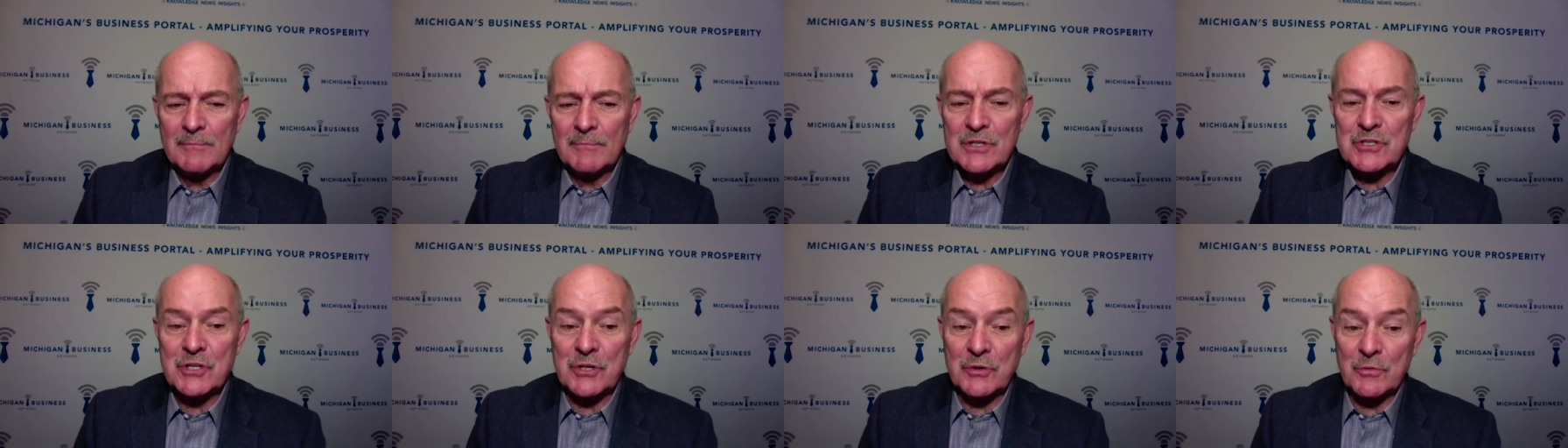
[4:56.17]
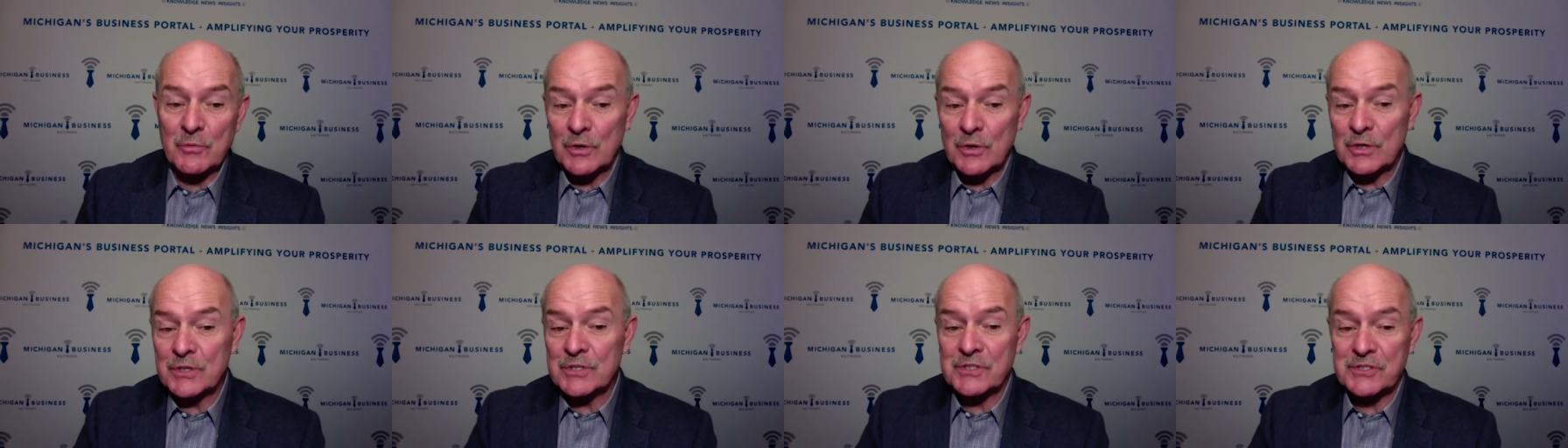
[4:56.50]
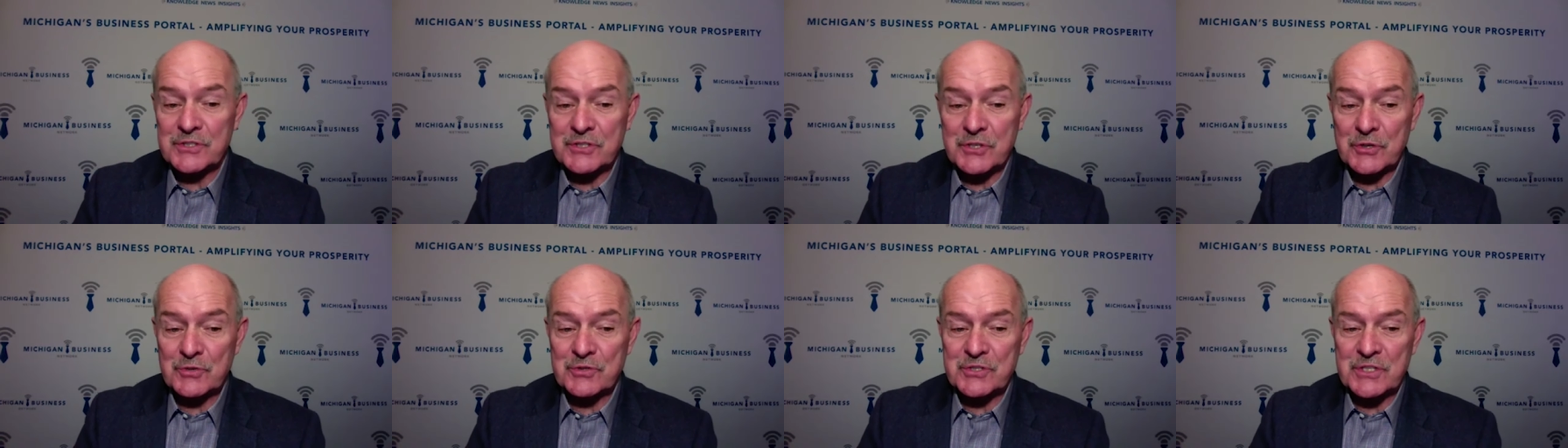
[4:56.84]
Michigan Works
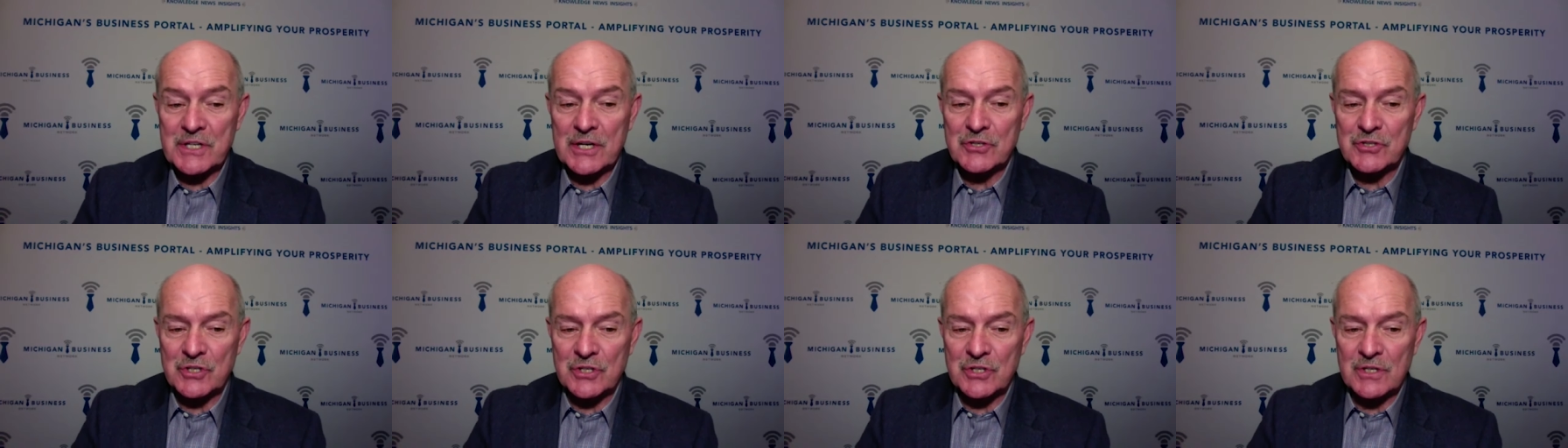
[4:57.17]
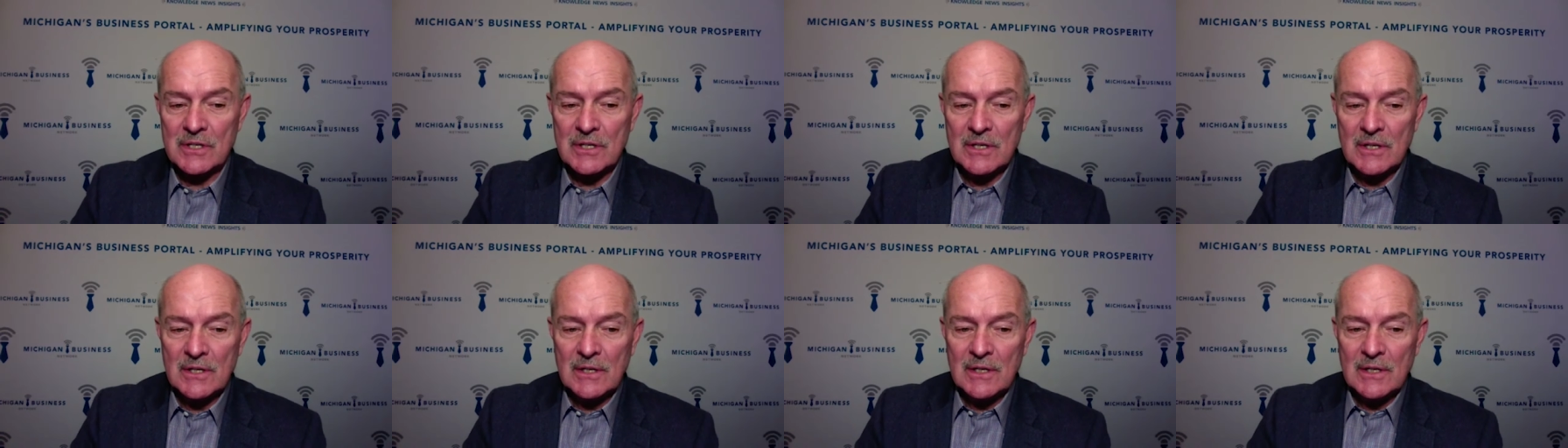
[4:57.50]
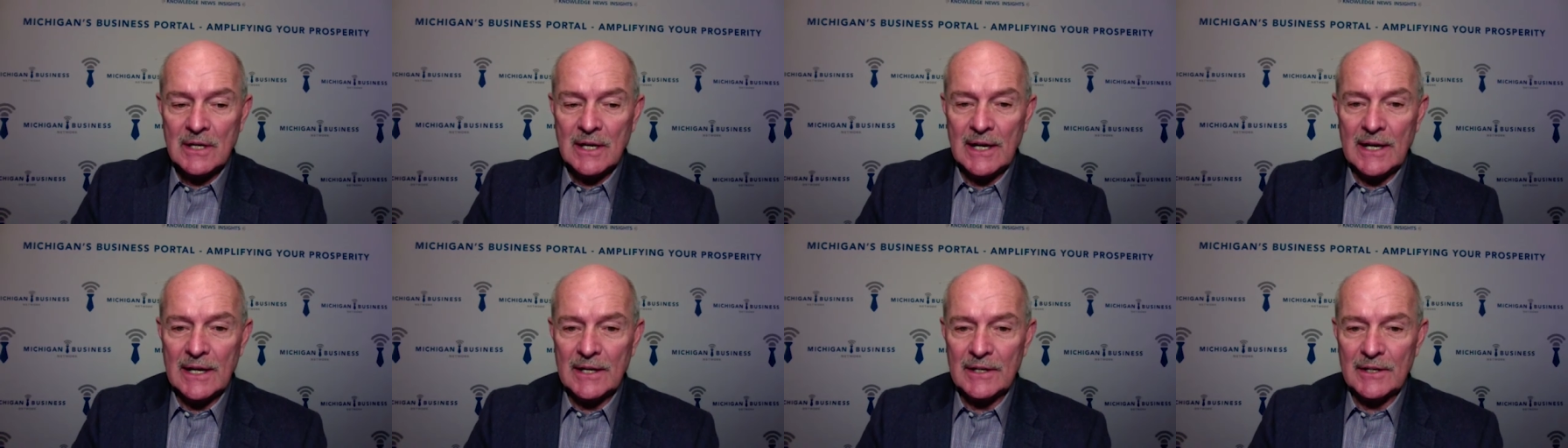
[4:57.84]
Association
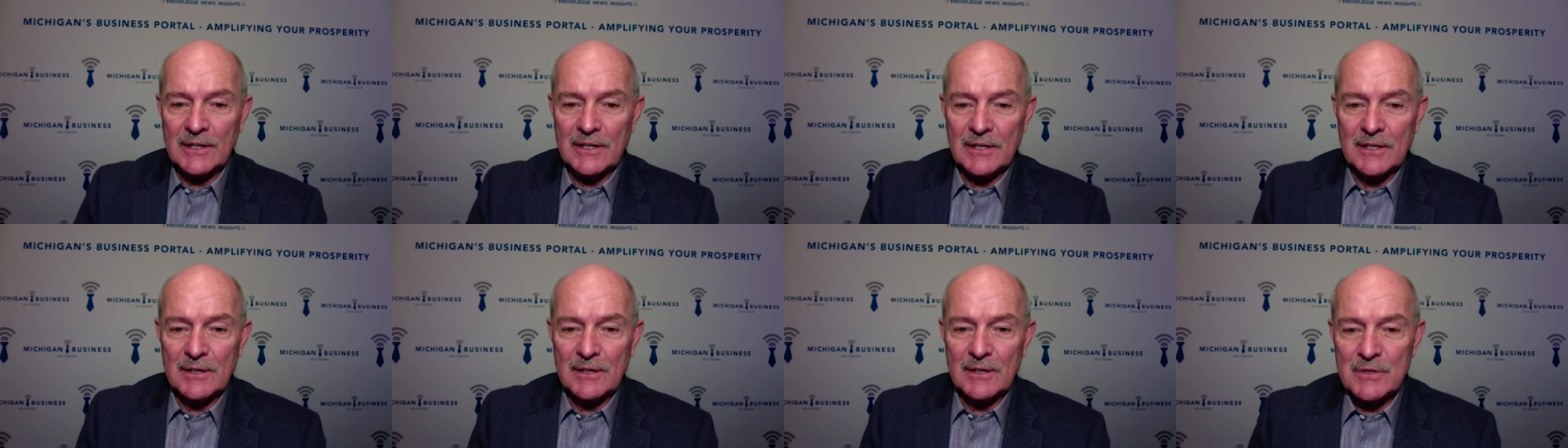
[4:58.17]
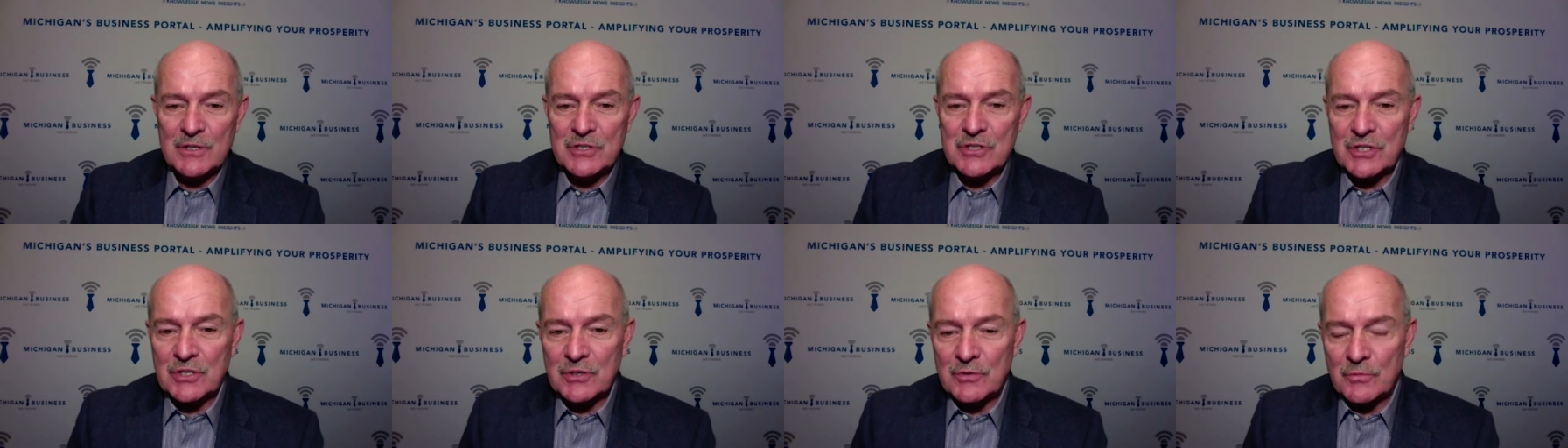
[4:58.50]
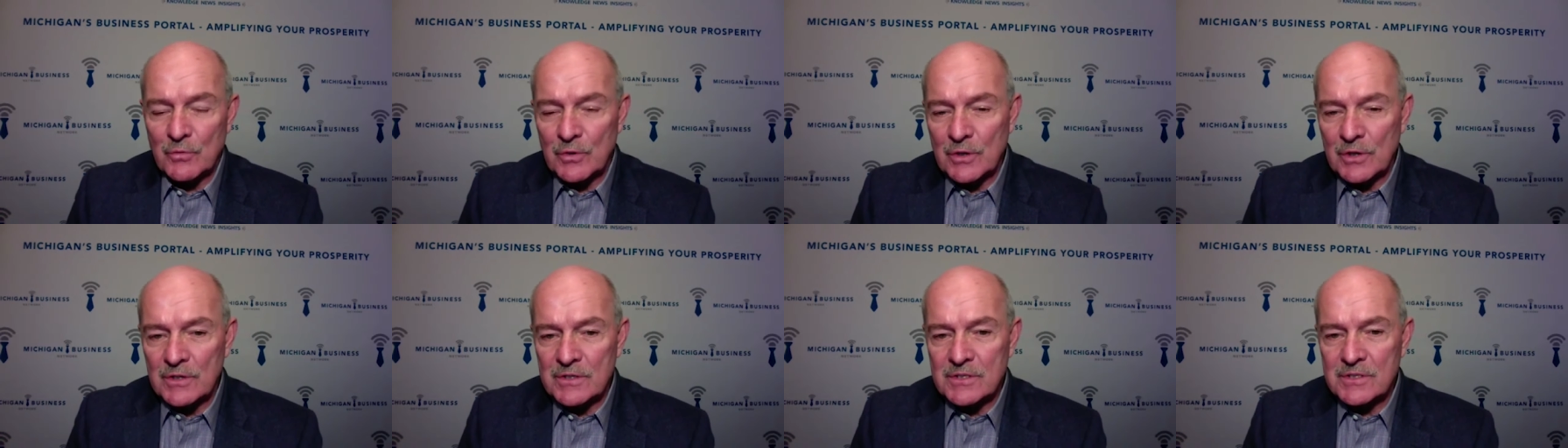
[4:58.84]
and the Michigan
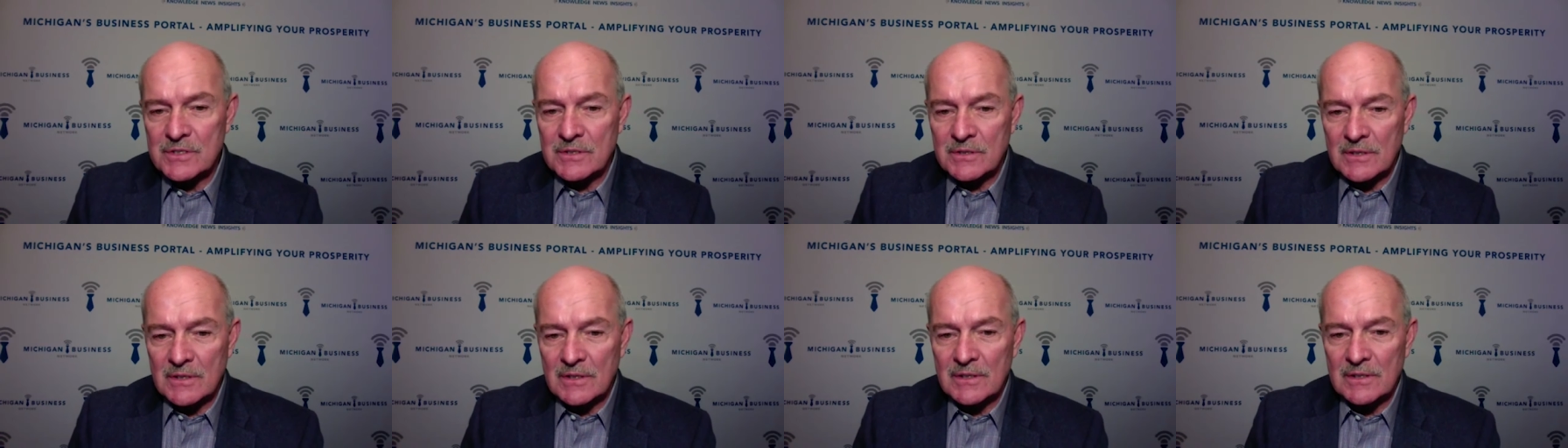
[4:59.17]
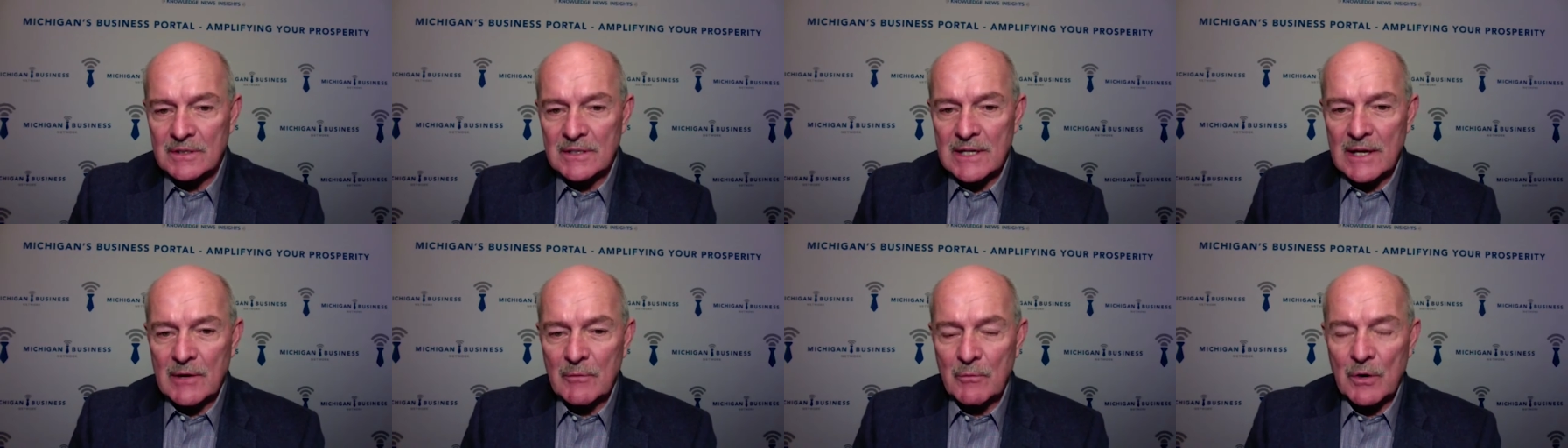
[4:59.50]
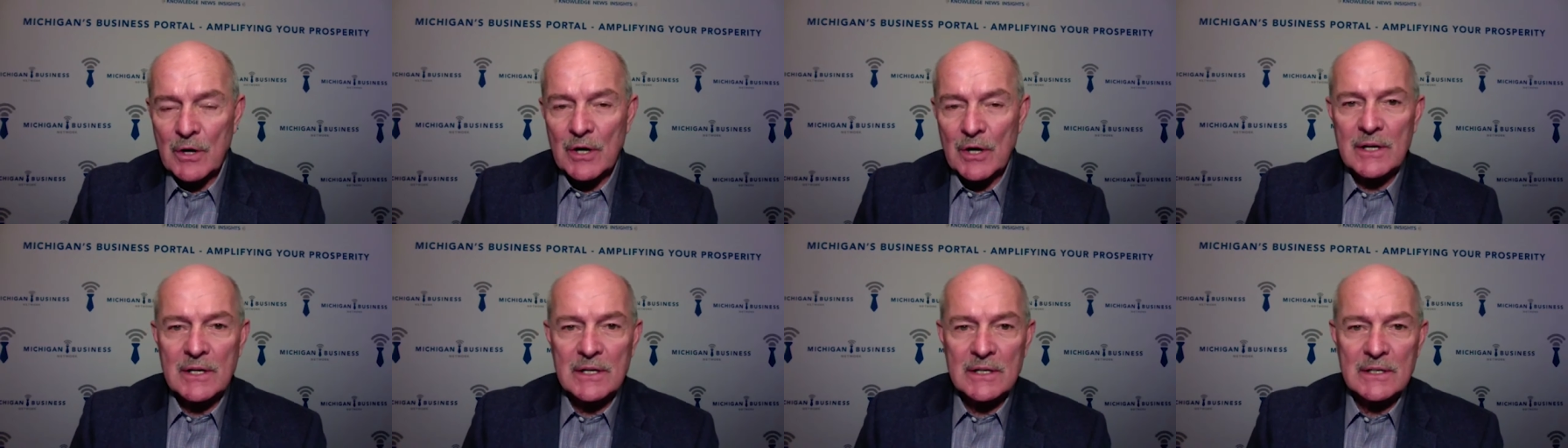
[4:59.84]
Works uh, Network?